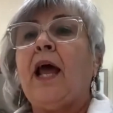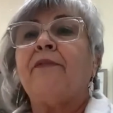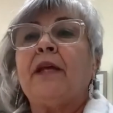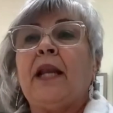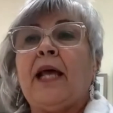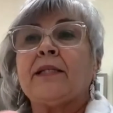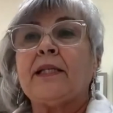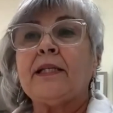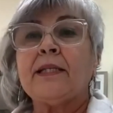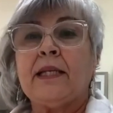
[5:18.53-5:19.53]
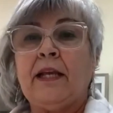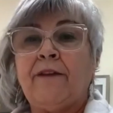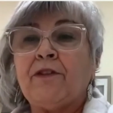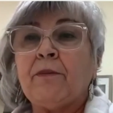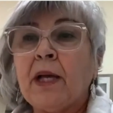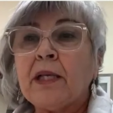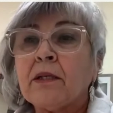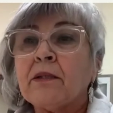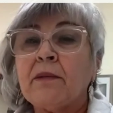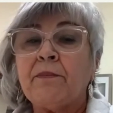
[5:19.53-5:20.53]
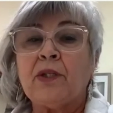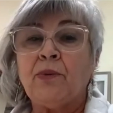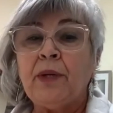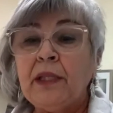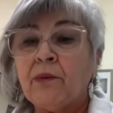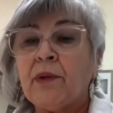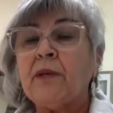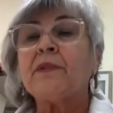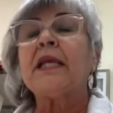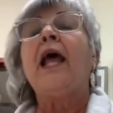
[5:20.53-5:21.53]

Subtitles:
and the elasticity of the muscles in between the ribs,